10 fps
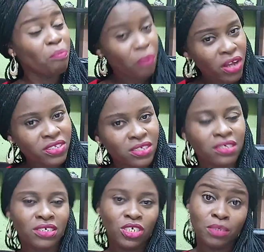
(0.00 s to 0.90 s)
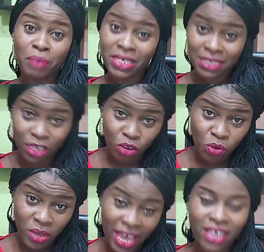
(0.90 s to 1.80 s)
but she's based in the
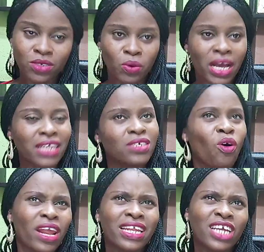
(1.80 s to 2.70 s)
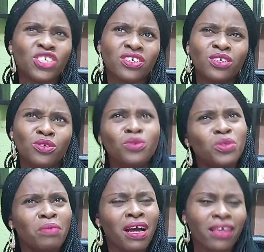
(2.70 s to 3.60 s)
U K, so I can't call her a Nigerian
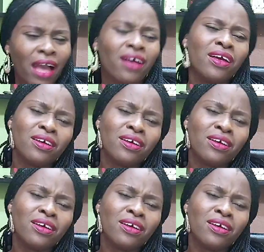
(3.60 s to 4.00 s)
YouTuber, yeah,